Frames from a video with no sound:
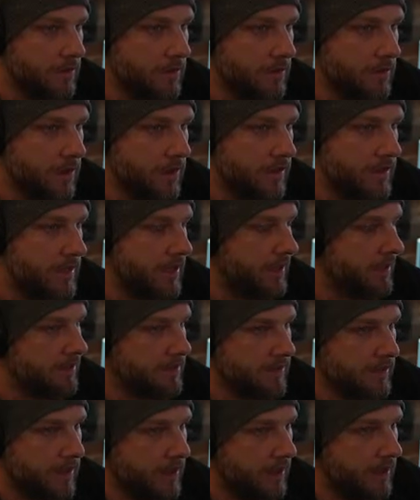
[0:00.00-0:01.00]
And it takes
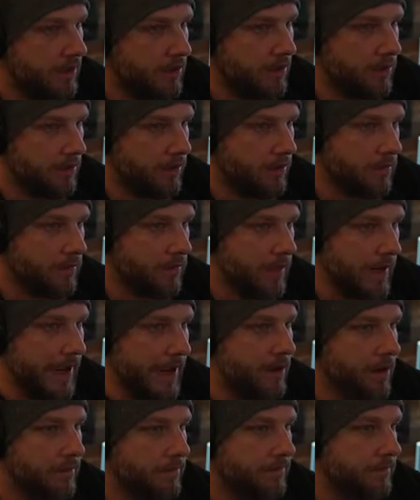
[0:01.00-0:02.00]
like,
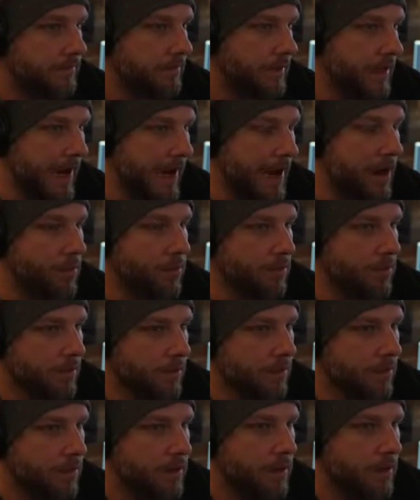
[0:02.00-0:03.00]
an hour
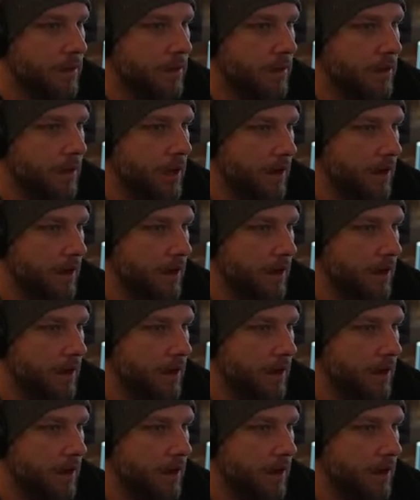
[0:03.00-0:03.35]
of